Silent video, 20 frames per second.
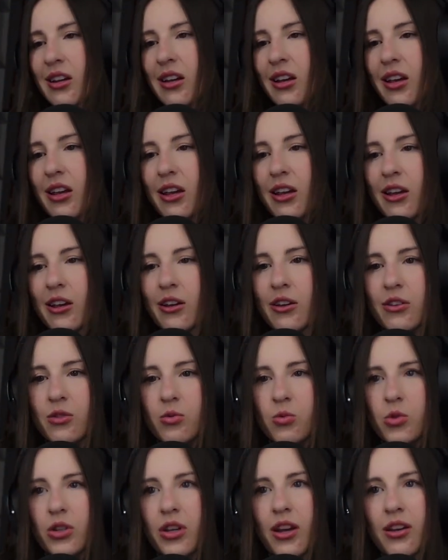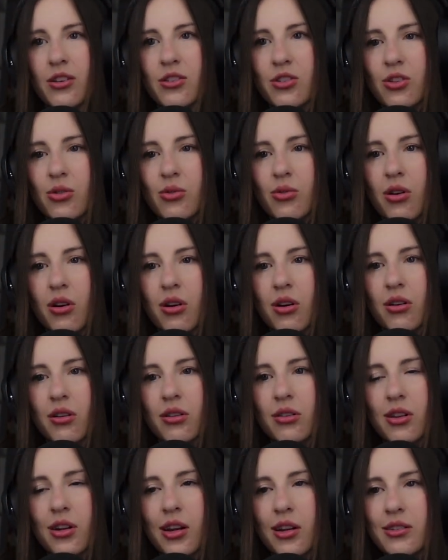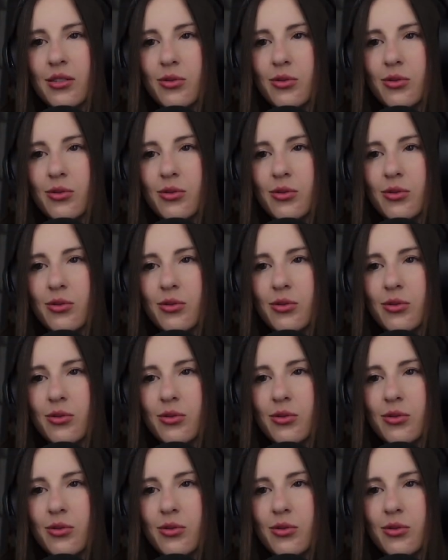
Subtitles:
and we'll catch you on the next